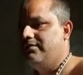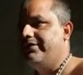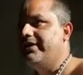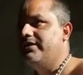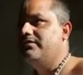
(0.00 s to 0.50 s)

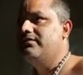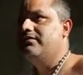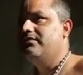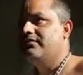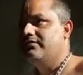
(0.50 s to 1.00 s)
Read it,
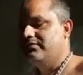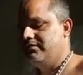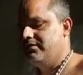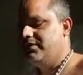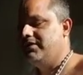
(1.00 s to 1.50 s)

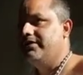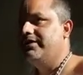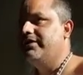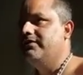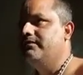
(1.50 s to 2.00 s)
hear
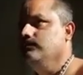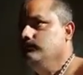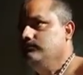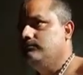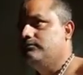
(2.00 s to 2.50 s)
it,
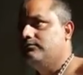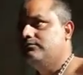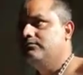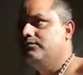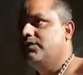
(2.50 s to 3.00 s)

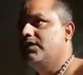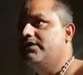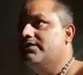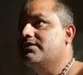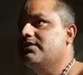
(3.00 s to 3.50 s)

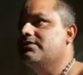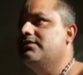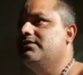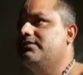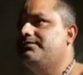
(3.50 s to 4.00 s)
discuss
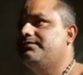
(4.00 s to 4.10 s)
it,